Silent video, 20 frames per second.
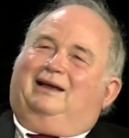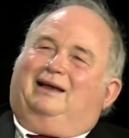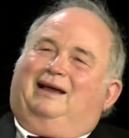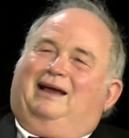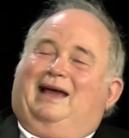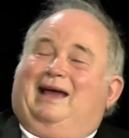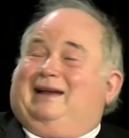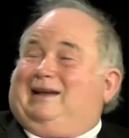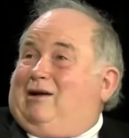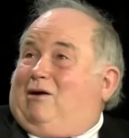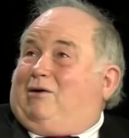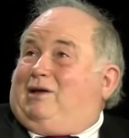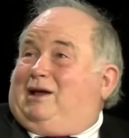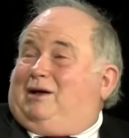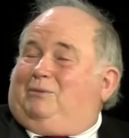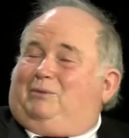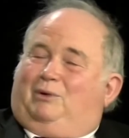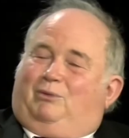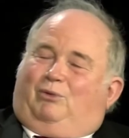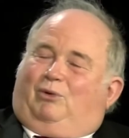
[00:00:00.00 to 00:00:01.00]

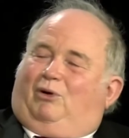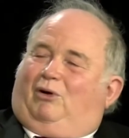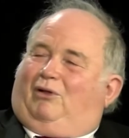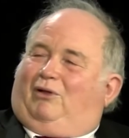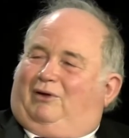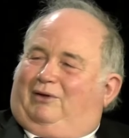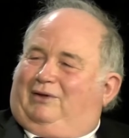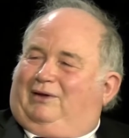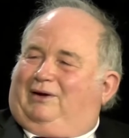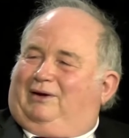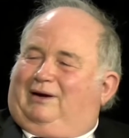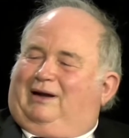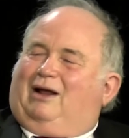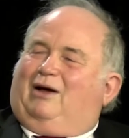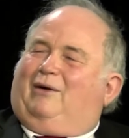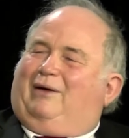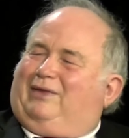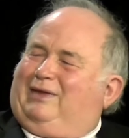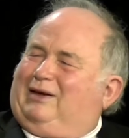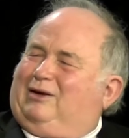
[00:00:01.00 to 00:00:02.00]
And we were all on there. And
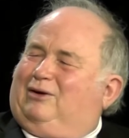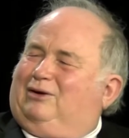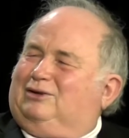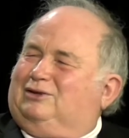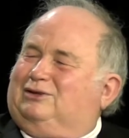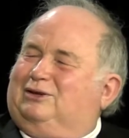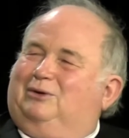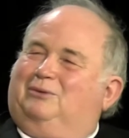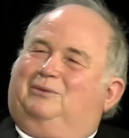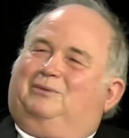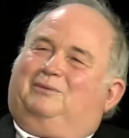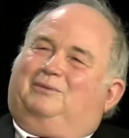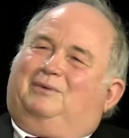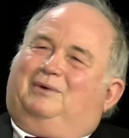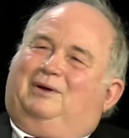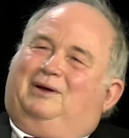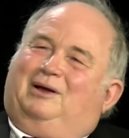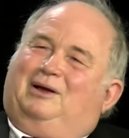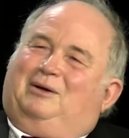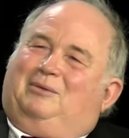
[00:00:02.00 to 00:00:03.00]
I think also
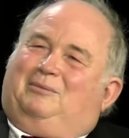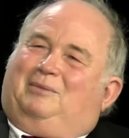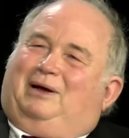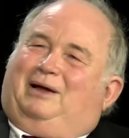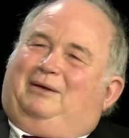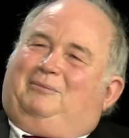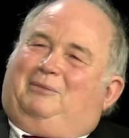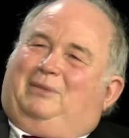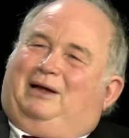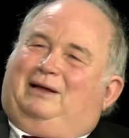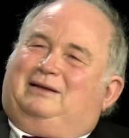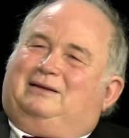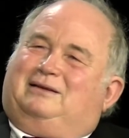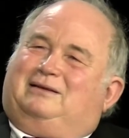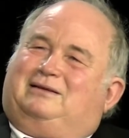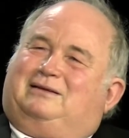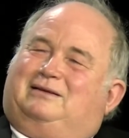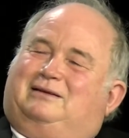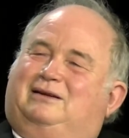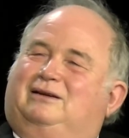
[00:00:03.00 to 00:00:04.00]
my
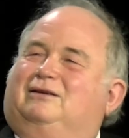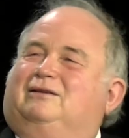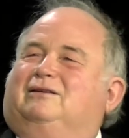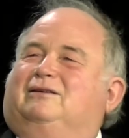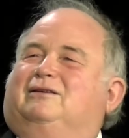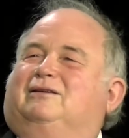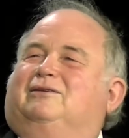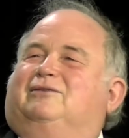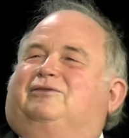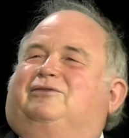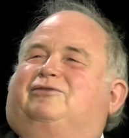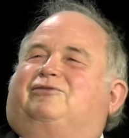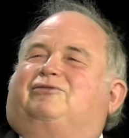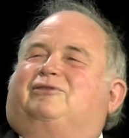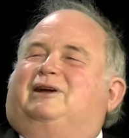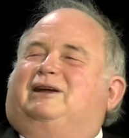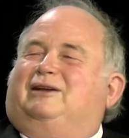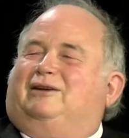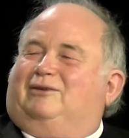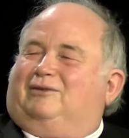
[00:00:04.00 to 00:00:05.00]
dear
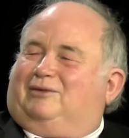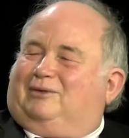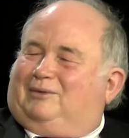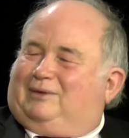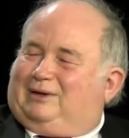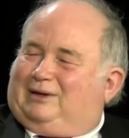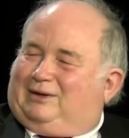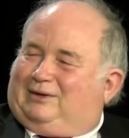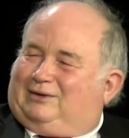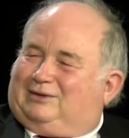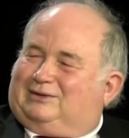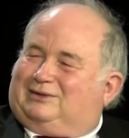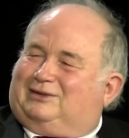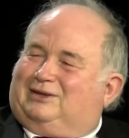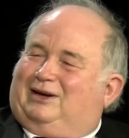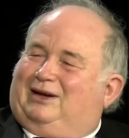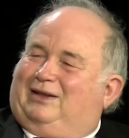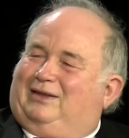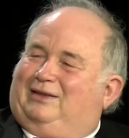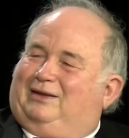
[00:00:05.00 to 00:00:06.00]
friend from the other
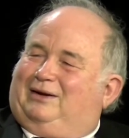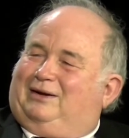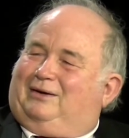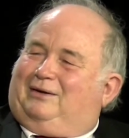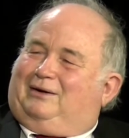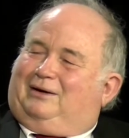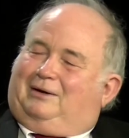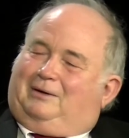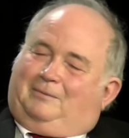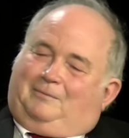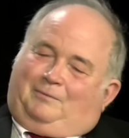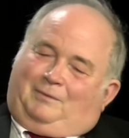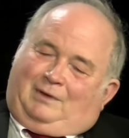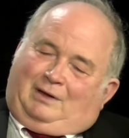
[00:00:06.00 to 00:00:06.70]
side there,